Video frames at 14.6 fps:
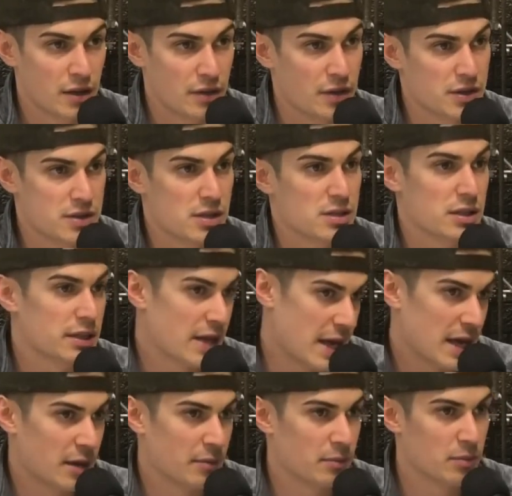this is a
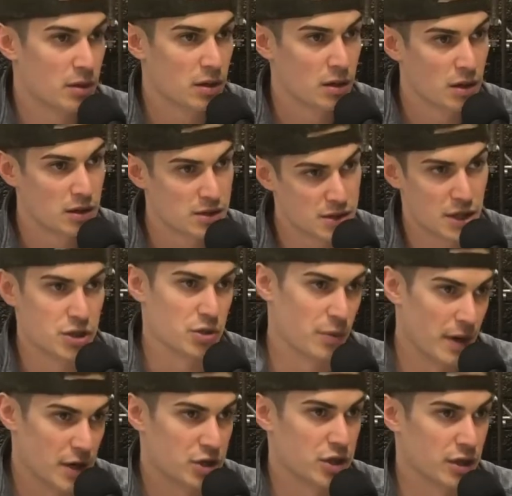game
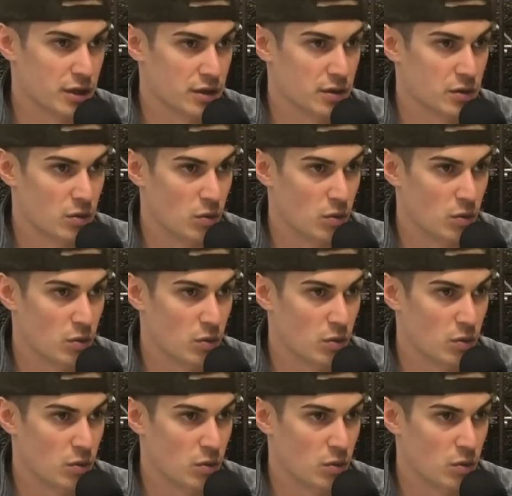situation